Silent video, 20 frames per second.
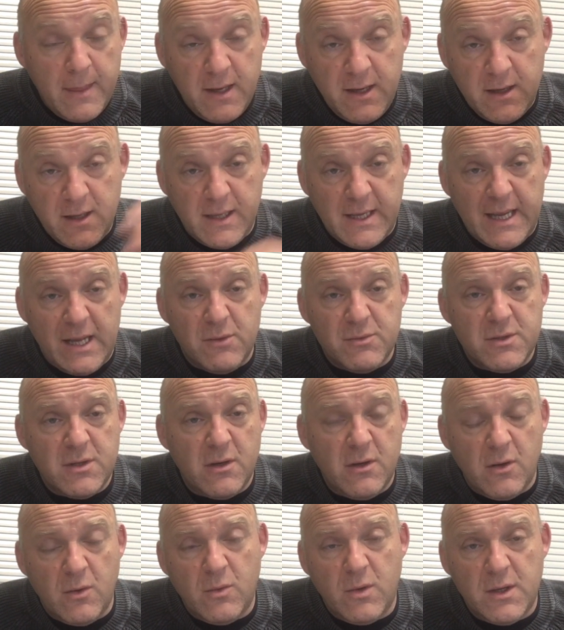in a
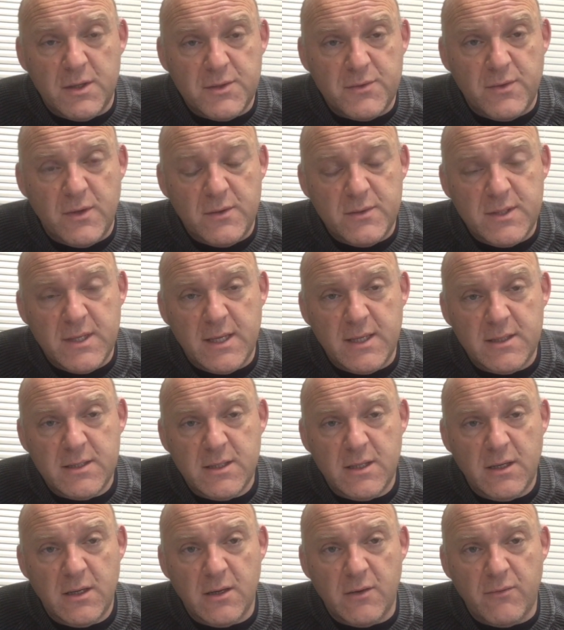counterclockwise
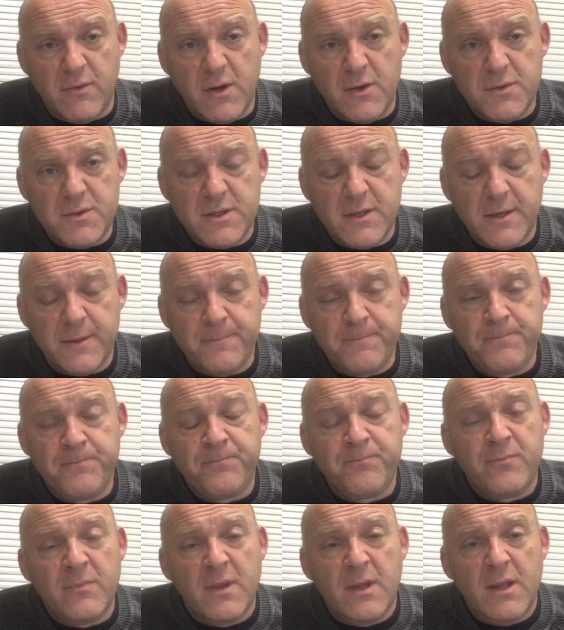rotating rotor,
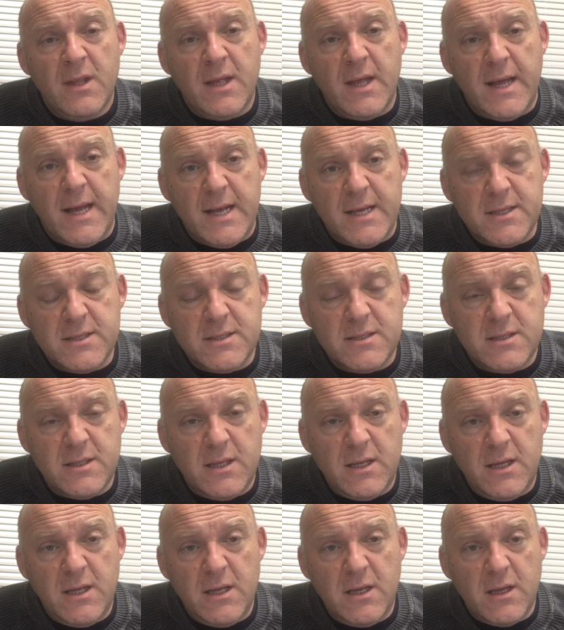as
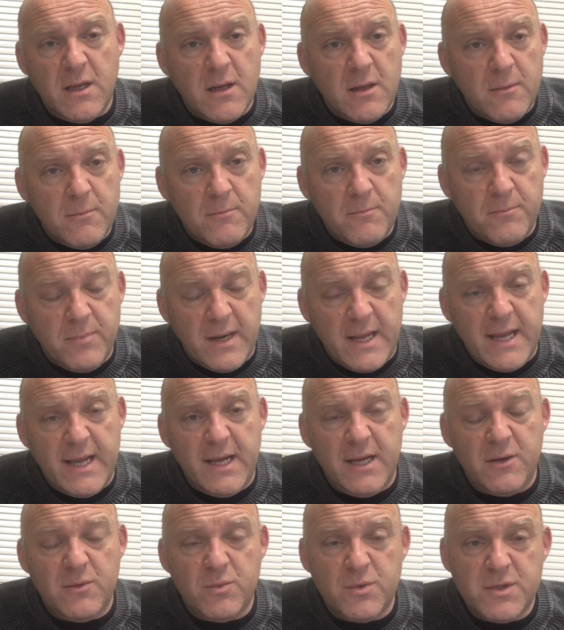the
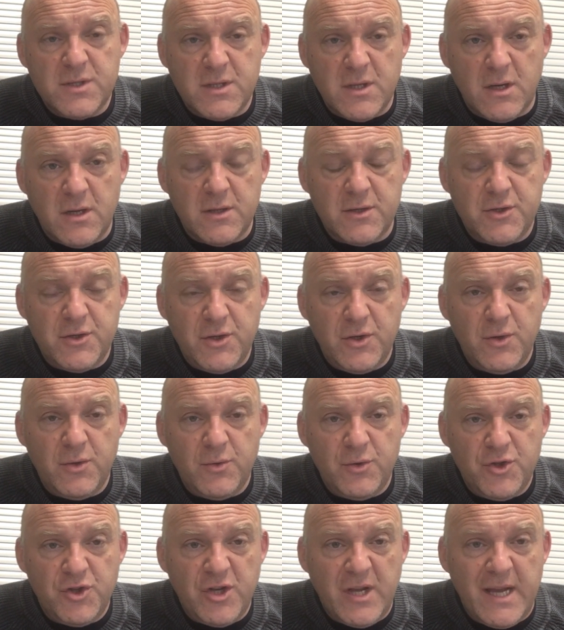blade will start
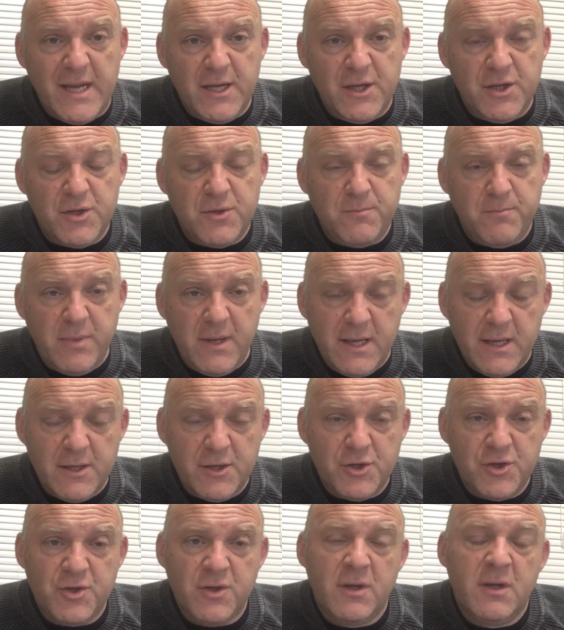to change
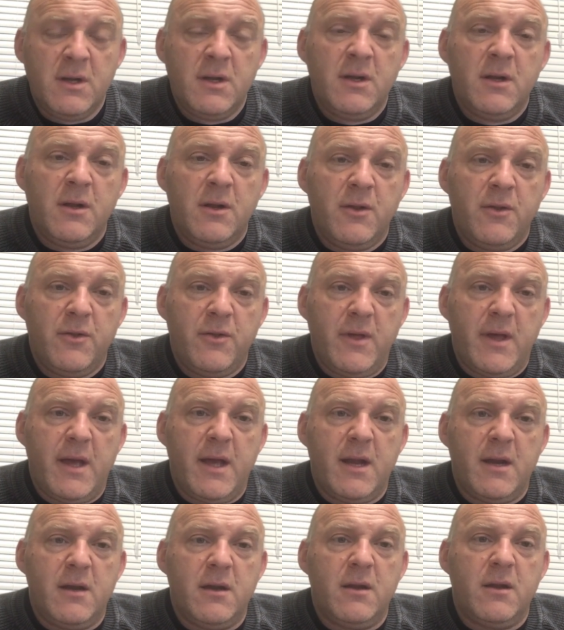pitch,
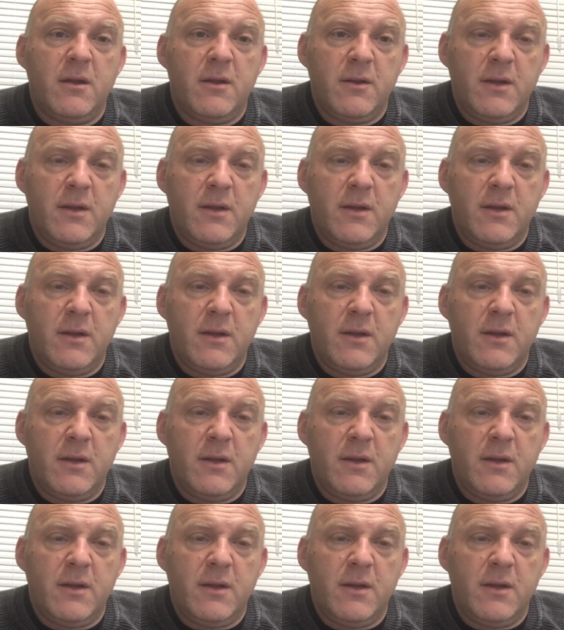then